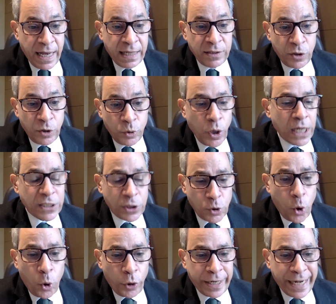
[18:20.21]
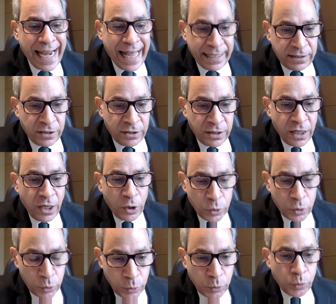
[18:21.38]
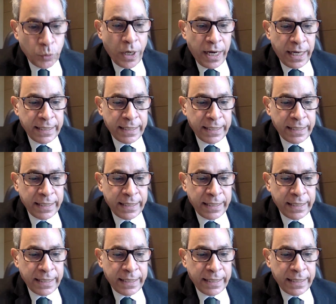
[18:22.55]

And that's all related to